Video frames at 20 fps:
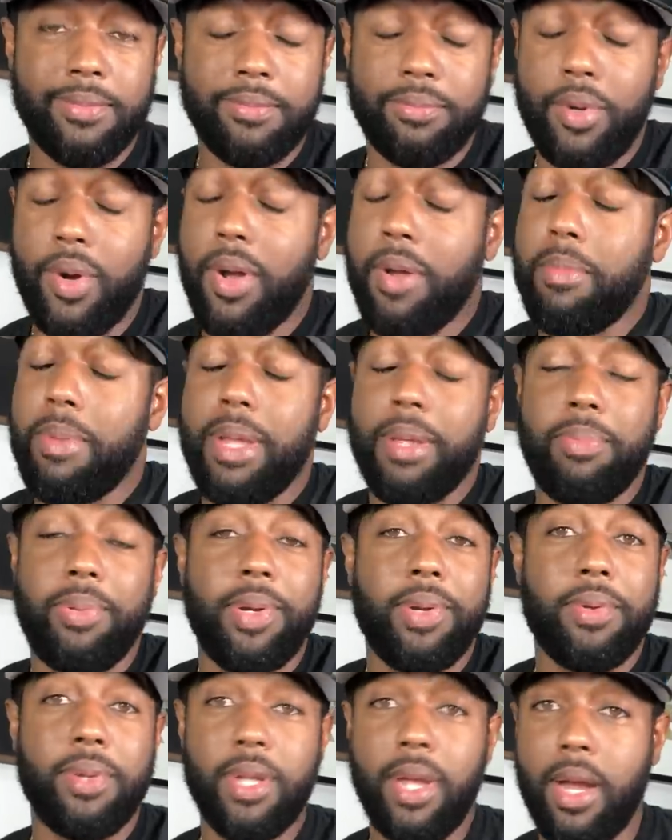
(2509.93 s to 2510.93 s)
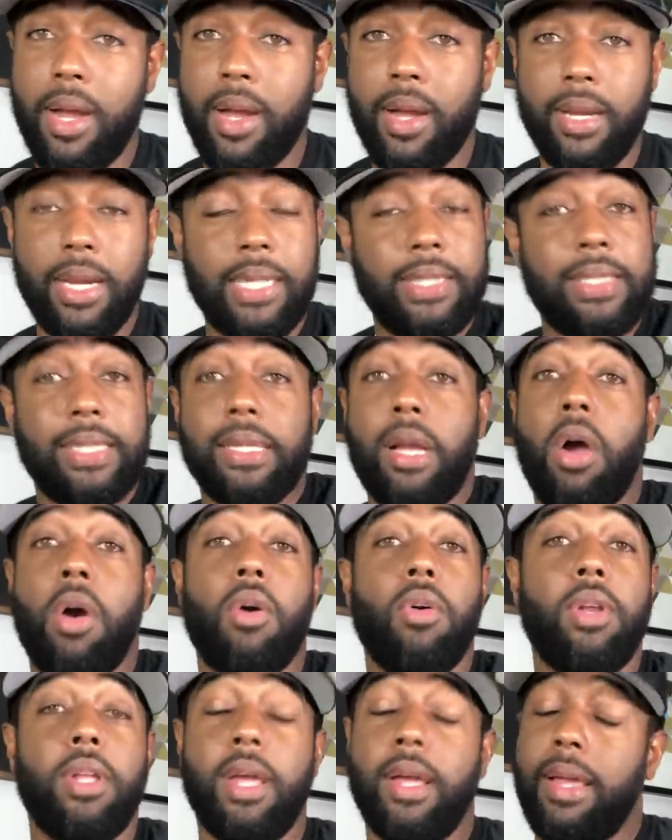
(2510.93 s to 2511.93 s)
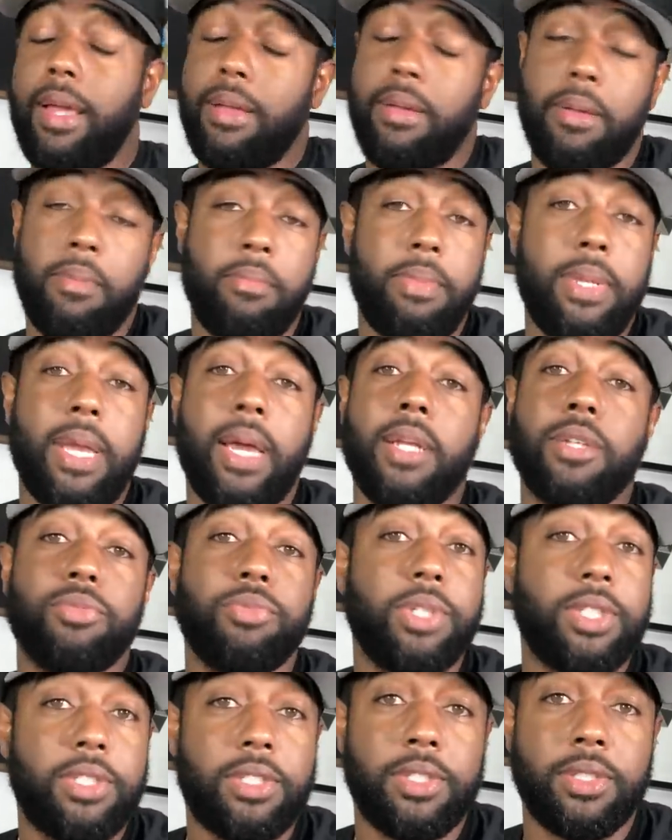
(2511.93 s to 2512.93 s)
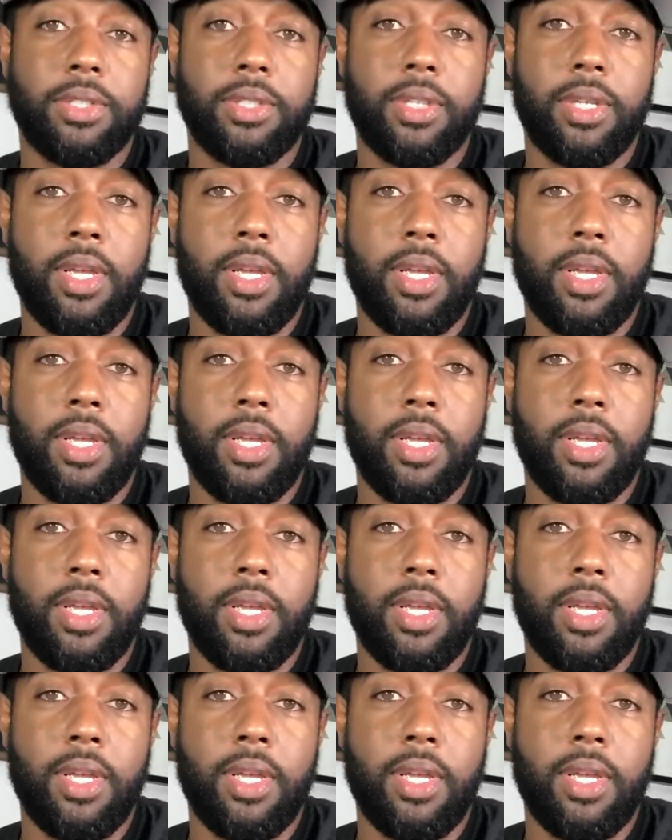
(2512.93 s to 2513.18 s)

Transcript: Point blank period. That's just all. I, I'm be honest with you.